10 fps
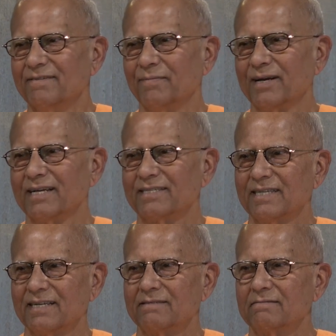Maharaj
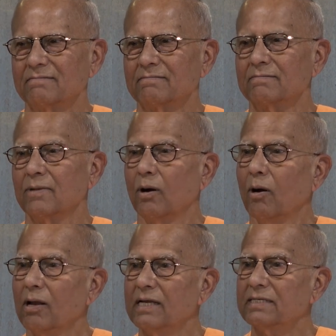said,
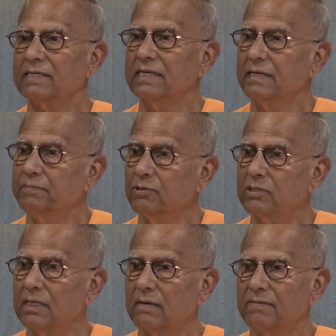always keep
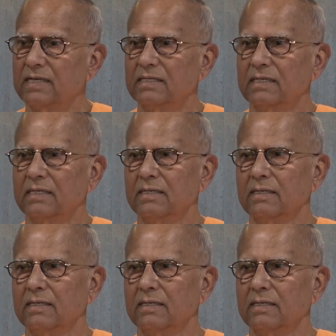yourself ready.